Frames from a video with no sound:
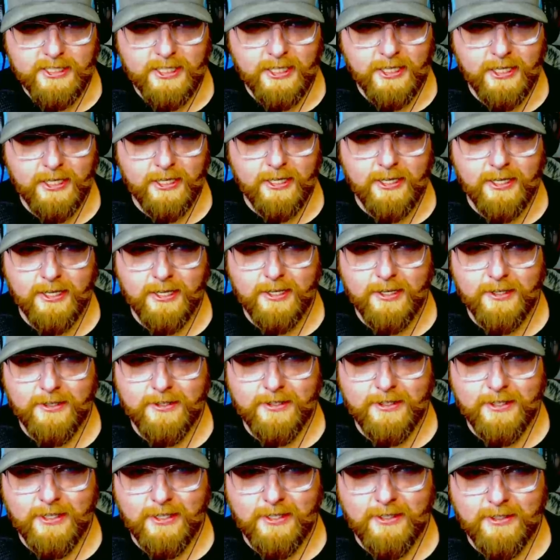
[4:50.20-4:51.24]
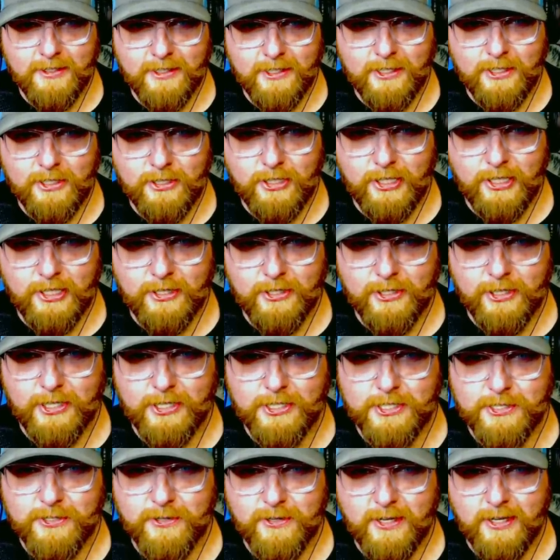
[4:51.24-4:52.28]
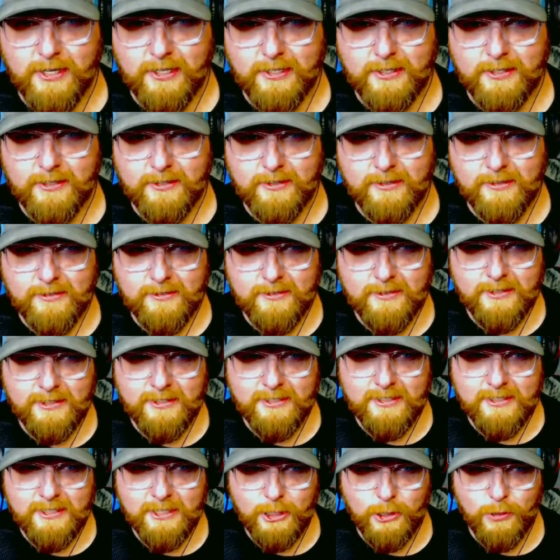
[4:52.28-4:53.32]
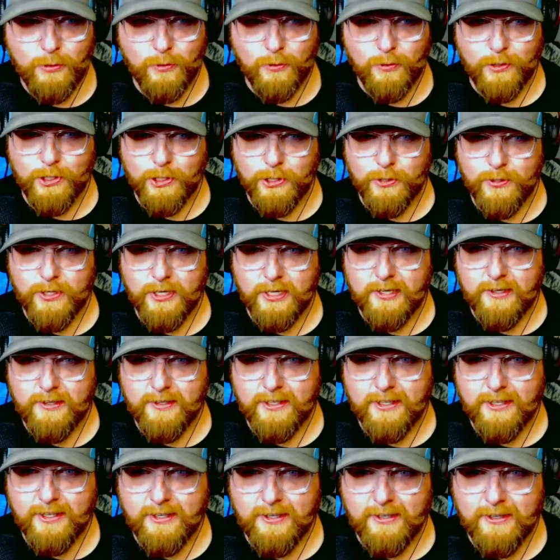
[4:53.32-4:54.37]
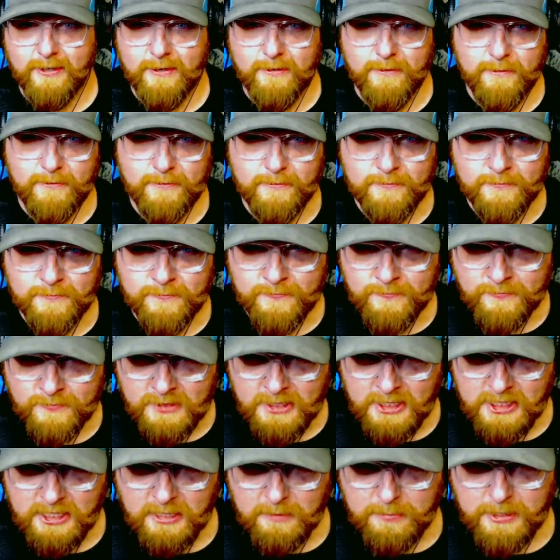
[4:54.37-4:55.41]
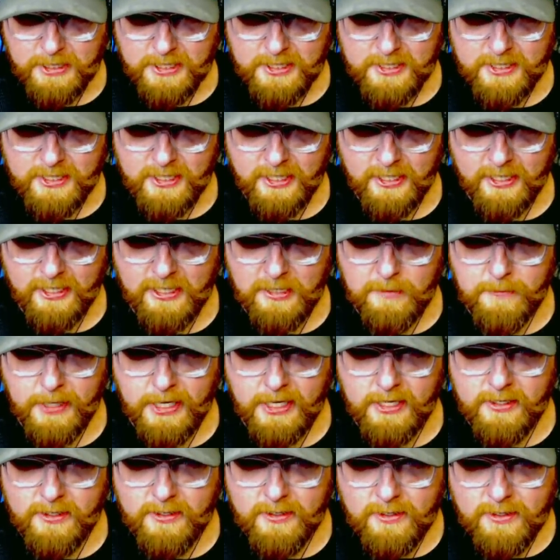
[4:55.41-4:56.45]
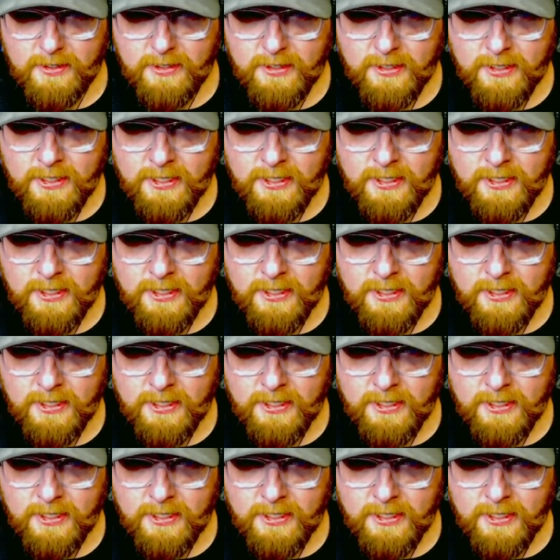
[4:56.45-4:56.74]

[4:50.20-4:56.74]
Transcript: a, clean looking truck. Cool unit there. Something City Commander.